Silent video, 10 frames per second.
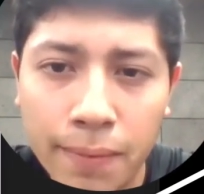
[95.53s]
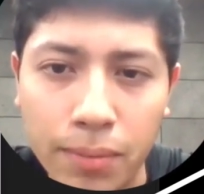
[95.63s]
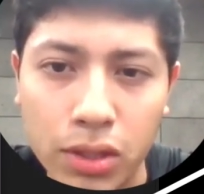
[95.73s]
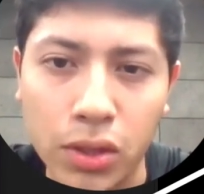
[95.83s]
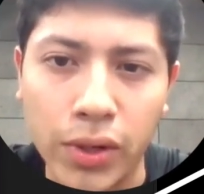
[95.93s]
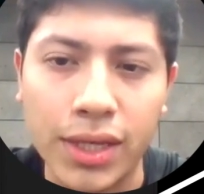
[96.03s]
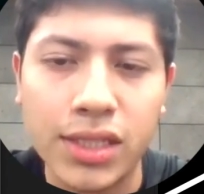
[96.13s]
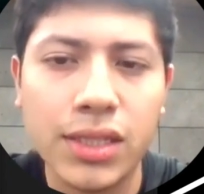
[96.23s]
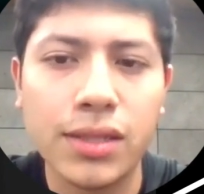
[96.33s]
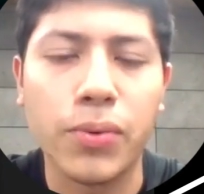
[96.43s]
But during
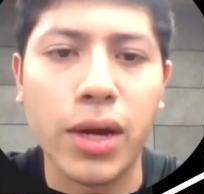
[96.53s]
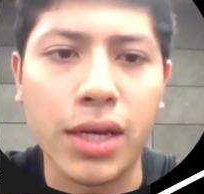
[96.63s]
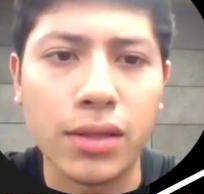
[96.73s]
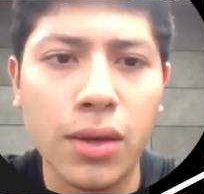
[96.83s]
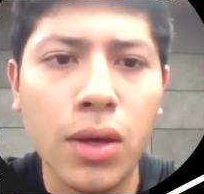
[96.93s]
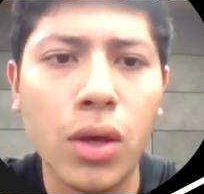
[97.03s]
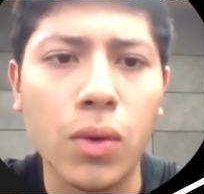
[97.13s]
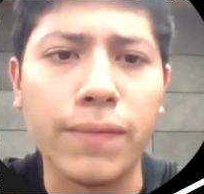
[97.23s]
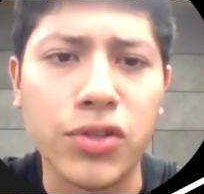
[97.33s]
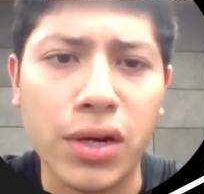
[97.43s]
this project,
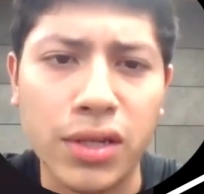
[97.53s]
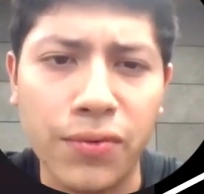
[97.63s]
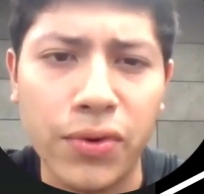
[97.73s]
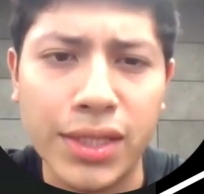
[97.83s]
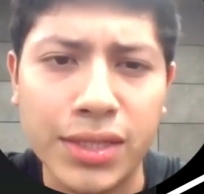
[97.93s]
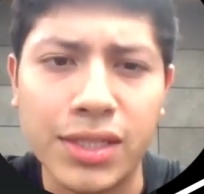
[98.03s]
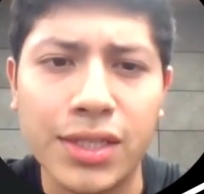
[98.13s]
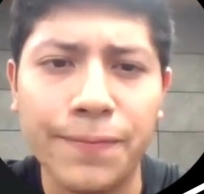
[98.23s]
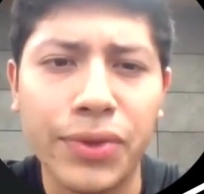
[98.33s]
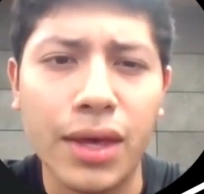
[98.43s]
we observe
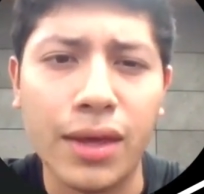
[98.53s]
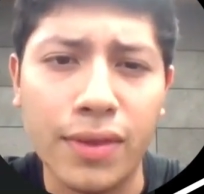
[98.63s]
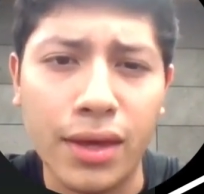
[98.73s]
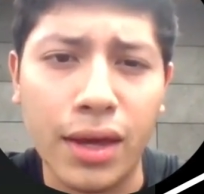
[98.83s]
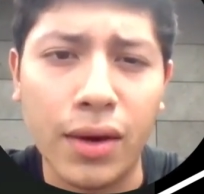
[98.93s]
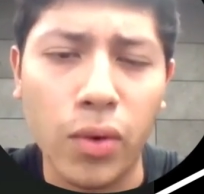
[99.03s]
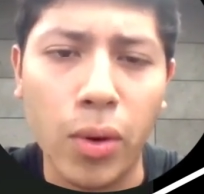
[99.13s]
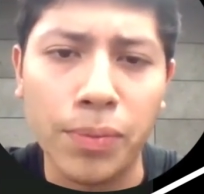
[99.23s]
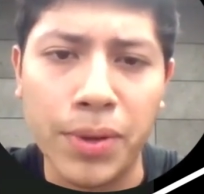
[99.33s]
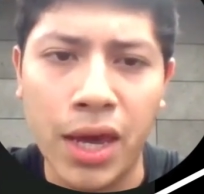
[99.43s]
differences in the
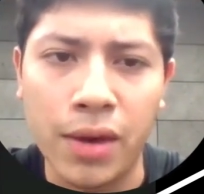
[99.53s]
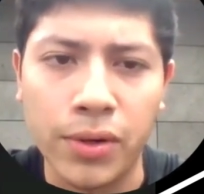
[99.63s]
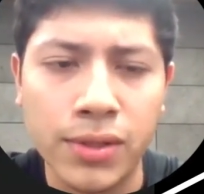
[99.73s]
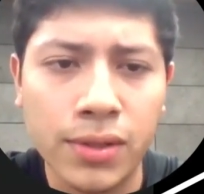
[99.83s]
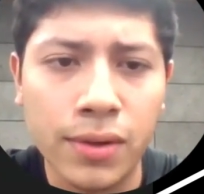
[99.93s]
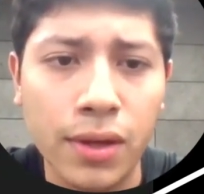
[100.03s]
robot behaviors.